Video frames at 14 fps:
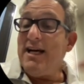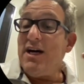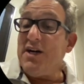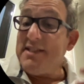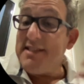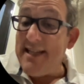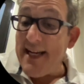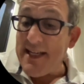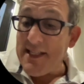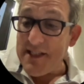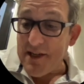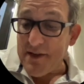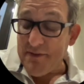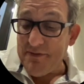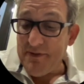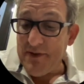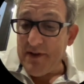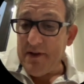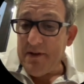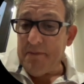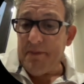addictive
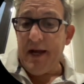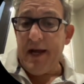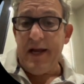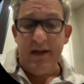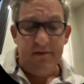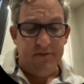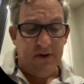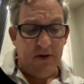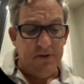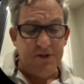behavior.